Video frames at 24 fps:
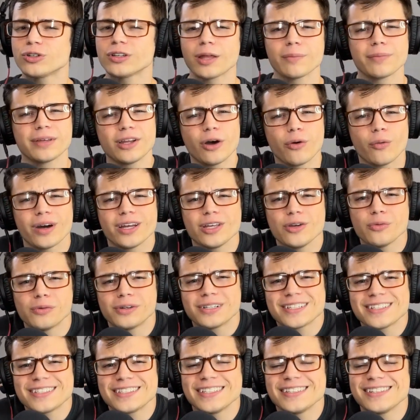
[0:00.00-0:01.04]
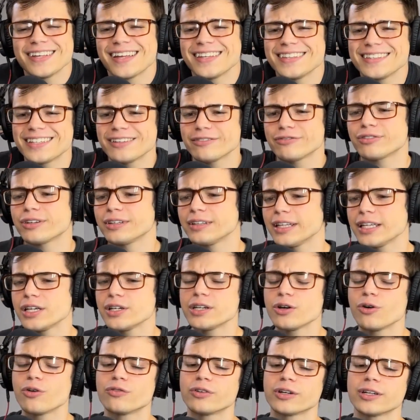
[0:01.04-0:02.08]
Let me know what you want to see done differently
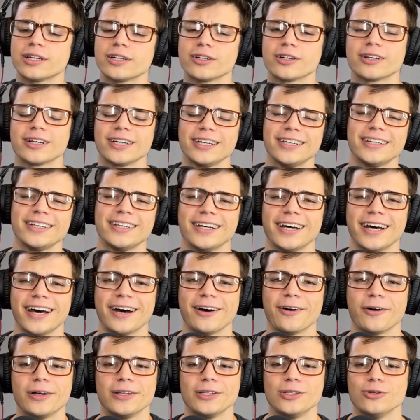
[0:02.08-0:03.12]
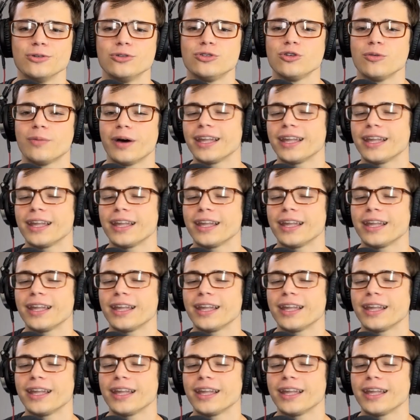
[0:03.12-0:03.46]
over here on YouTube.